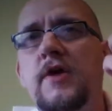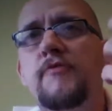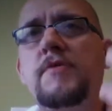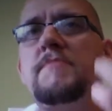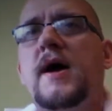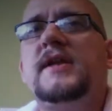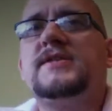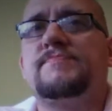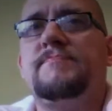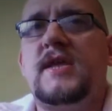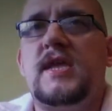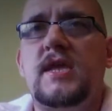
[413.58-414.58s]
It
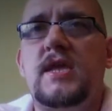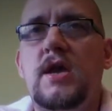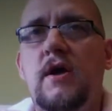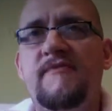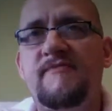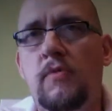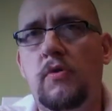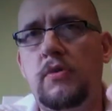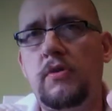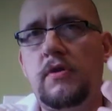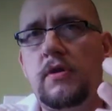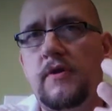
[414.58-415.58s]
reminds me of
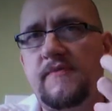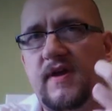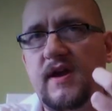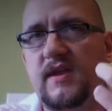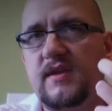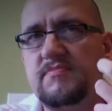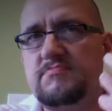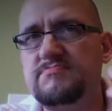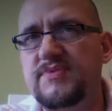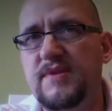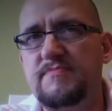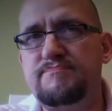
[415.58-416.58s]
more of like
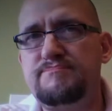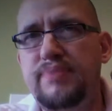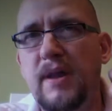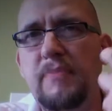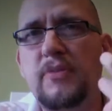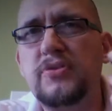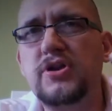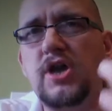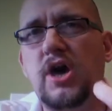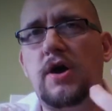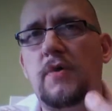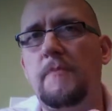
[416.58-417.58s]
the
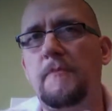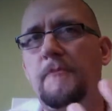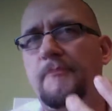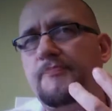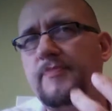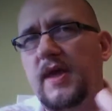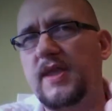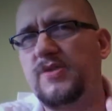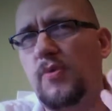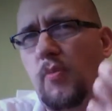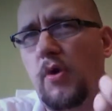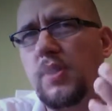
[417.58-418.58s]
bubble gum,
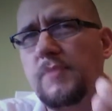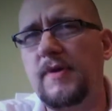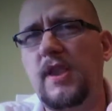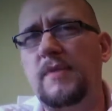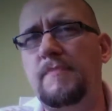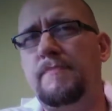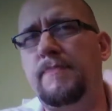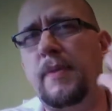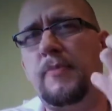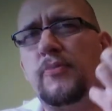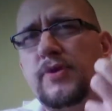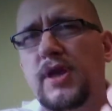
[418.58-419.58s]
like the watermelon
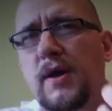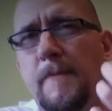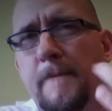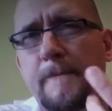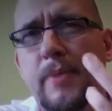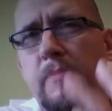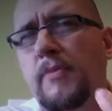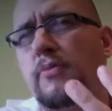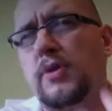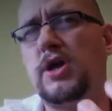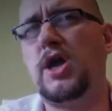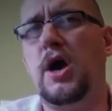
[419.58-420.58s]
bubble yum
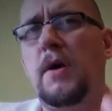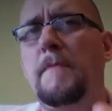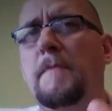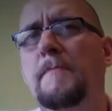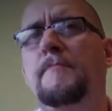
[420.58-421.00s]
bubble gum.